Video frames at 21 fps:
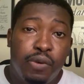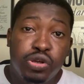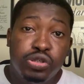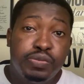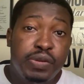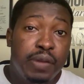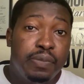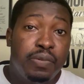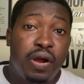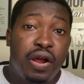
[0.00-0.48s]

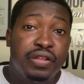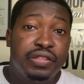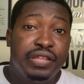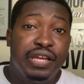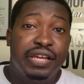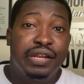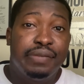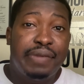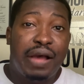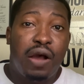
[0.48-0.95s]
Most people aren't
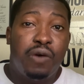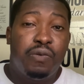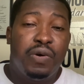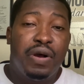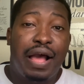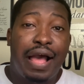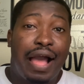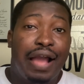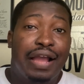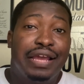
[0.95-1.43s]
thinking about,
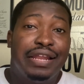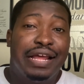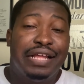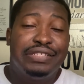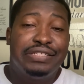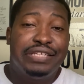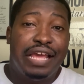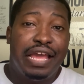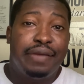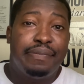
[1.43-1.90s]
well, how can I
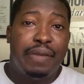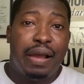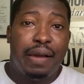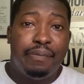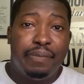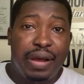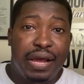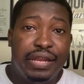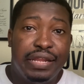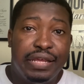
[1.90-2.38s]
take my
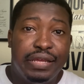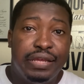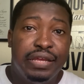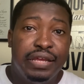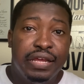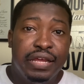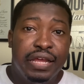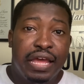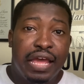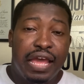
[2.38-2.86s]
money
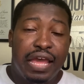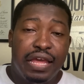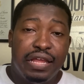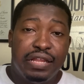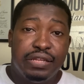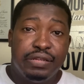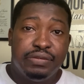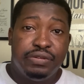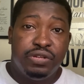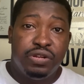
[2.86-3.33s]

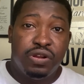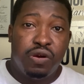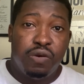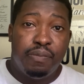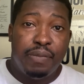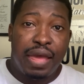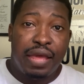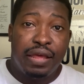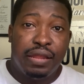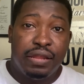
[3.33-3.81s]
and
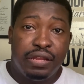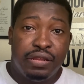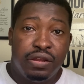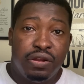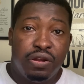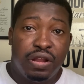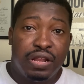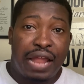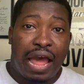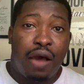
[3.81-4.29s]

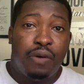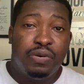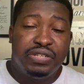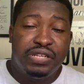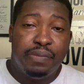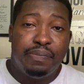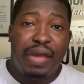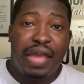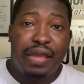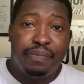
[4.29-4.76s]
allow
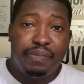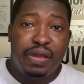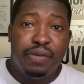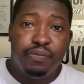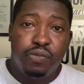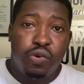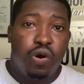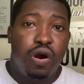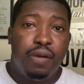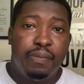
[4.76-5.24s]
it to make me
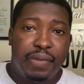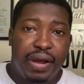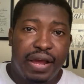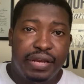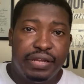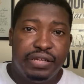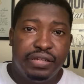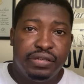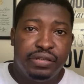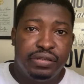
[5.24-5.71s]
more
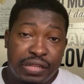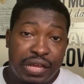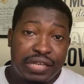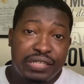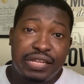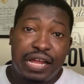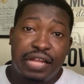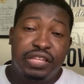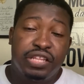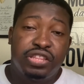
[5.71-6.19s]
money?
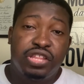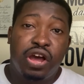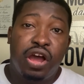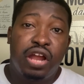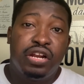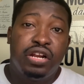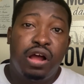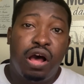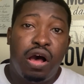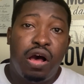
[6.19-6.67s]
That's not the
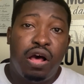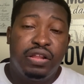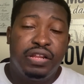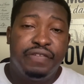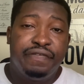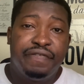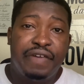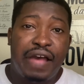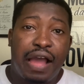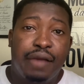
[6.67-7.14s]
thought at
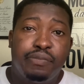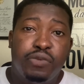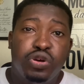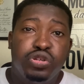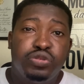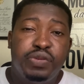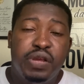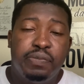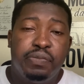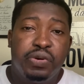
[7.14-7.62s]
all. In fact,
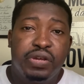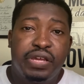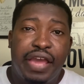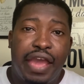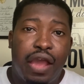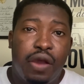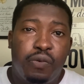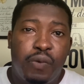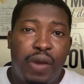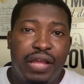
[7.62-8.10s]
most people
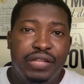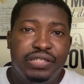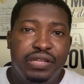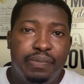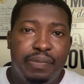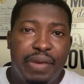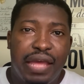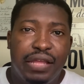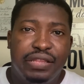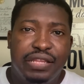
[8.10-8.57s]
can't wait
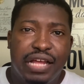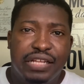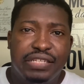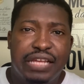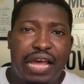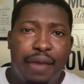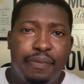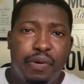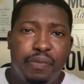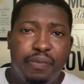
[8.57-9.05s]
to make that
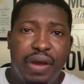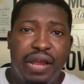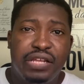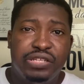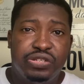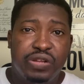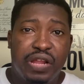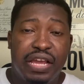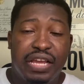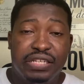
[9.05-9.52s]
type of
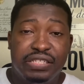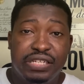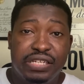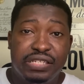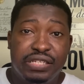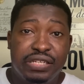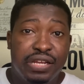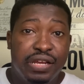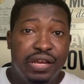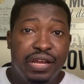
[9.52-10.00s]
money so they can
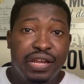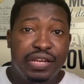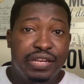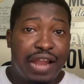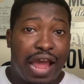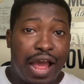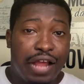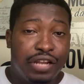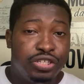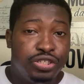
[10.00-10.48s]
just
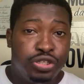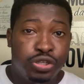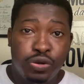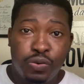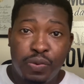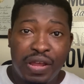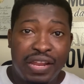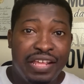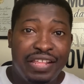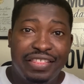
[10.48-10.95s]
not
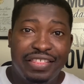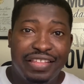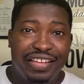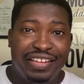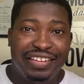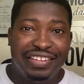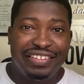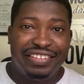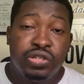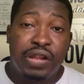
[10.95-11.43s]
do
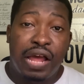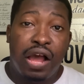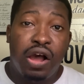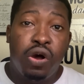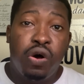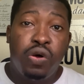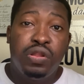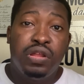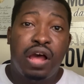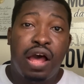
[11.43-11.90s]
anything. So
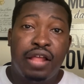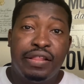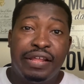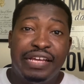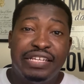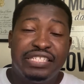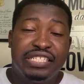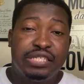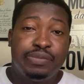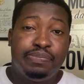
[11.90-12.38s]
not only are
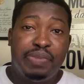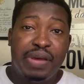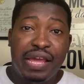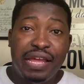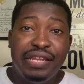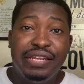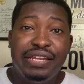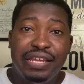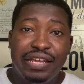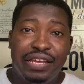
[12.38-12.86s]
they
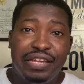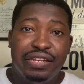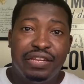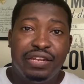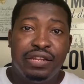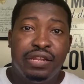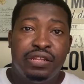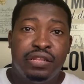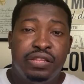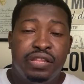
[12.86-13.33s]

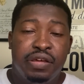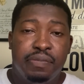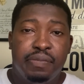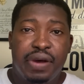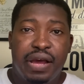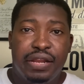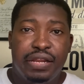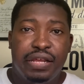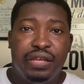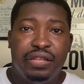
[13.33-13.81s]
spending the
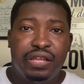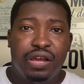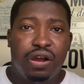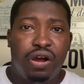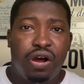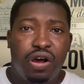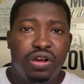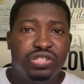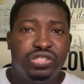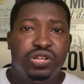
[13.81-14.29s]
money,
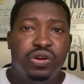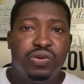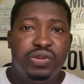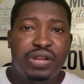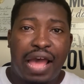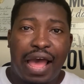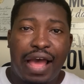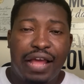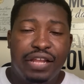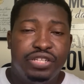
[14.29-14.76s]
they're also
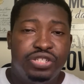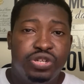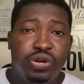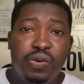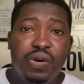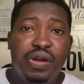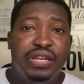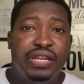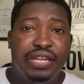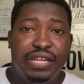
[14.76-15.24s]
not
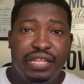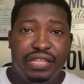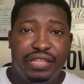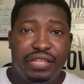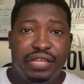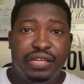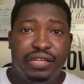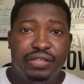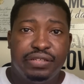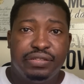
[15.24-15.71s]
doing
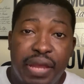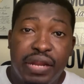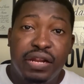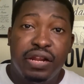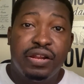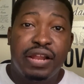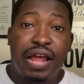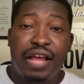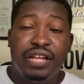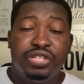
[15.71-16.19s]
anything,
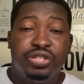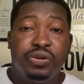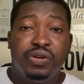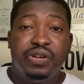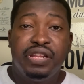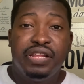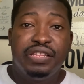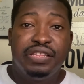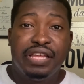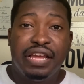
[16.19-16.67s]
meaning they're not
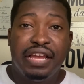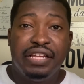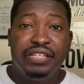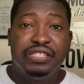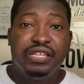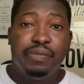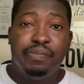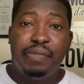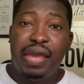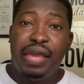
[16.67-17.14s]
doing
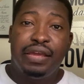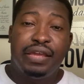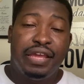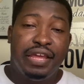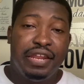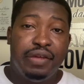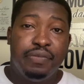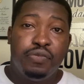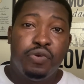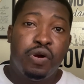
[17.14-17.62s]
anything to
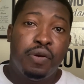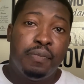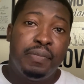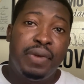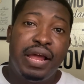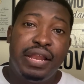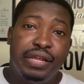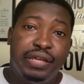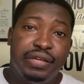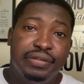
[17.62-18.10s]
make any more
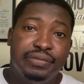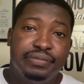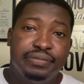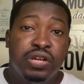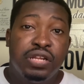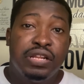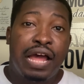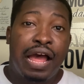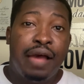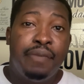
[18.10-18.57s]
money.
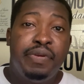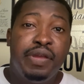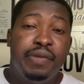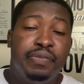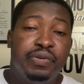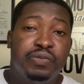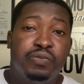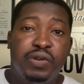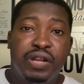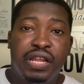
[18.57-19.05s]
So a lot of
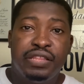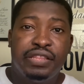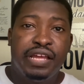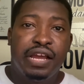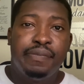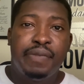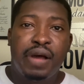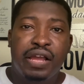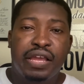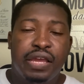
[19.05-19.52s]
people, when they
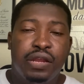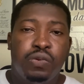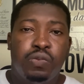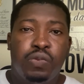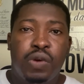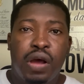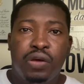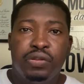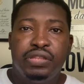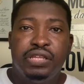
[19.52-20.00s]
think about
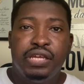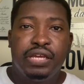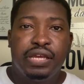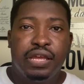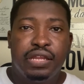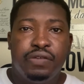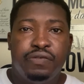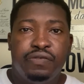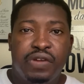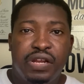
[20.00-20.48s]
getting wealthy and
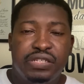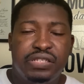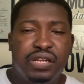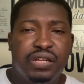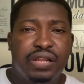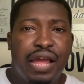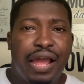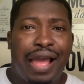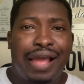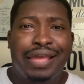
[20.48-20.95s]
getting rich,
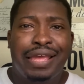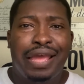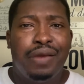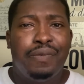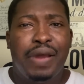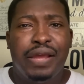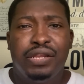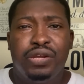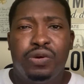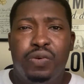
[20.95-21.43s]
they're like, I
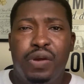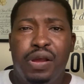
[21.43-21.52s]
can't wait to